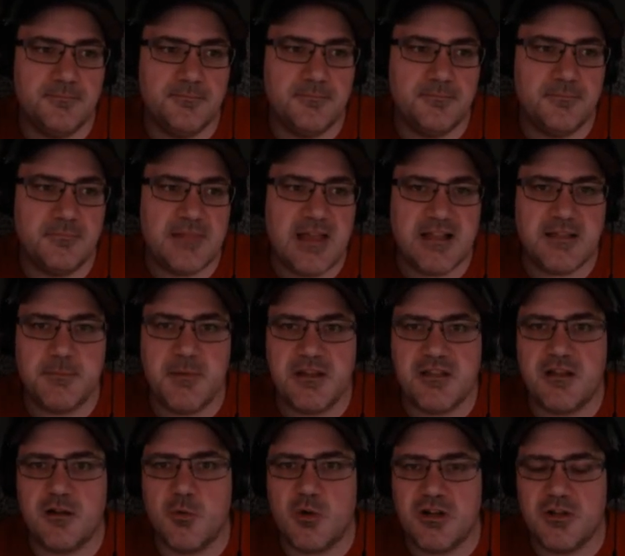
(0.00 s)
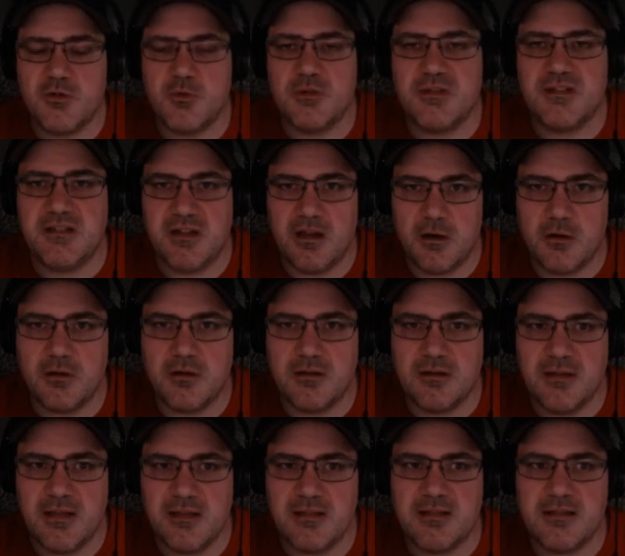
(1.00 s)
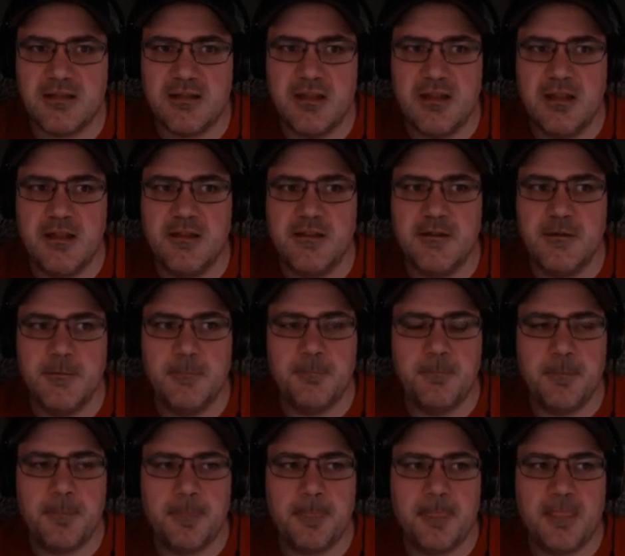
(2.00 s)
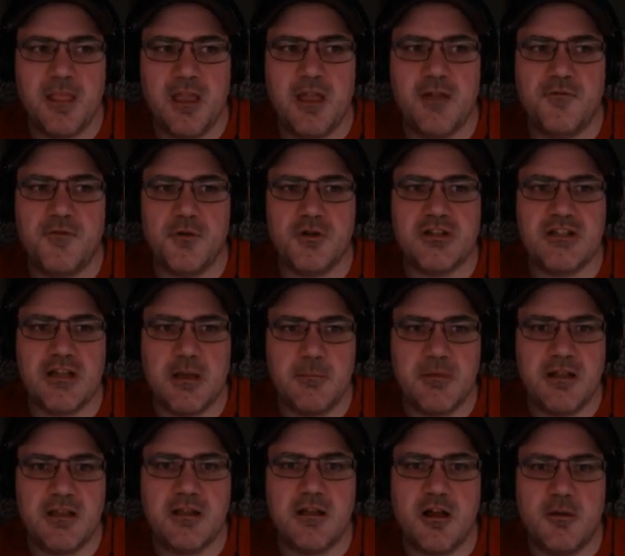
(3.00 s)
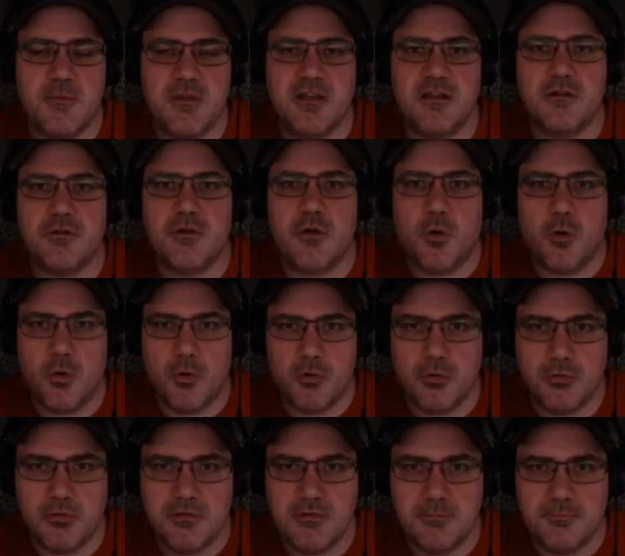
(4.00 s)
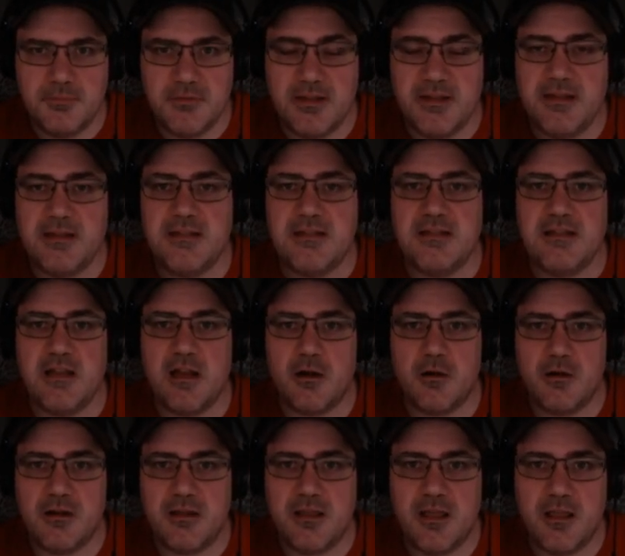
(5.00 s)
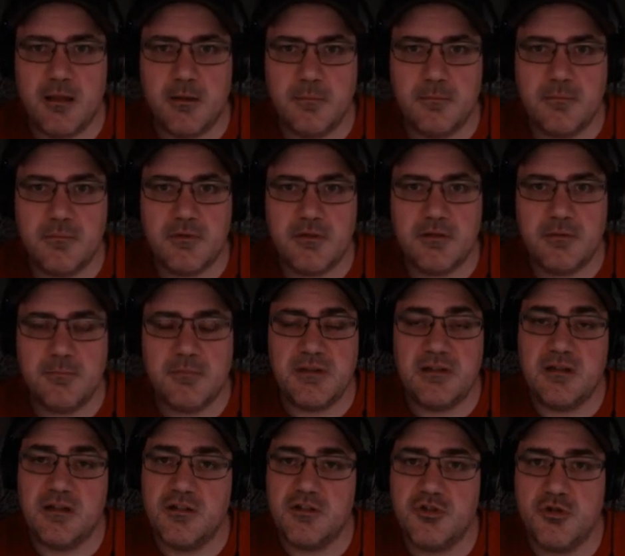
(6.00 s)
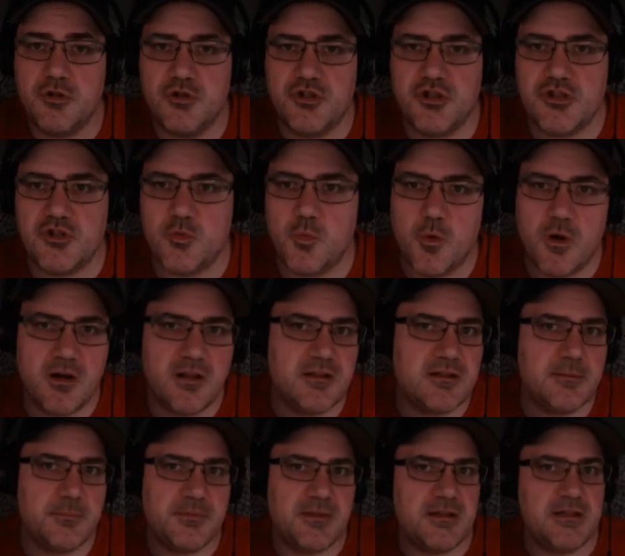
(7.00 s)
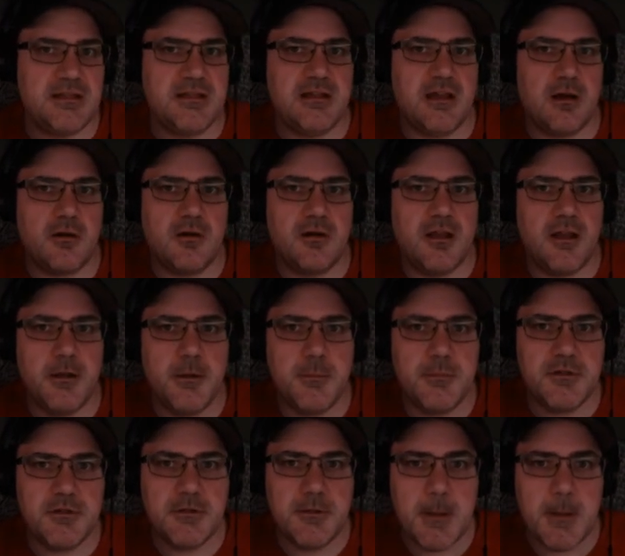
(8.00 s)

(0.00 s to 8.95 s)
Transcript: that's basically what it is with Sierra. It's If you're somebody coming in cold playing Sierra games because you're just wanting to play Sierra games,